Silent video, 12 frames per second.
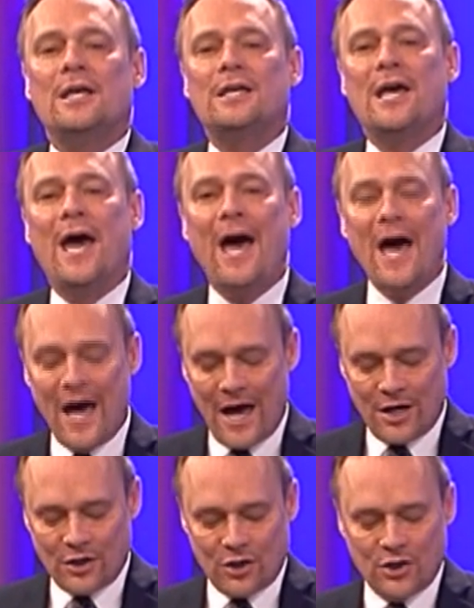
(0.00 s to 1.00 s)

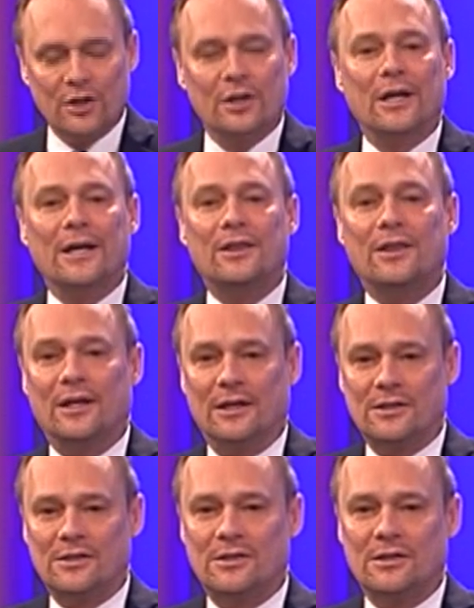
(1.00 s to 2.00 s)
cash like
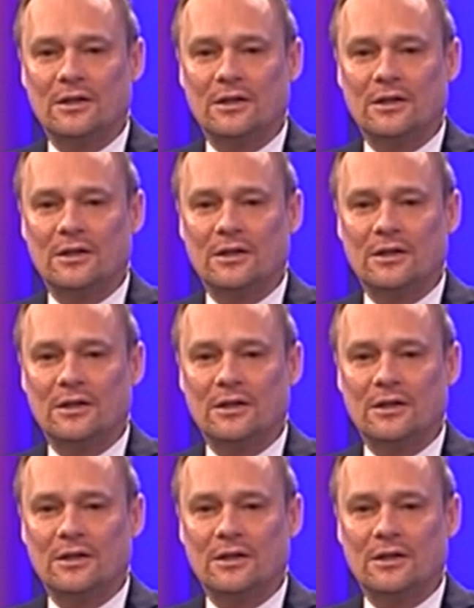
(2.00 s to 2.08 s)
this,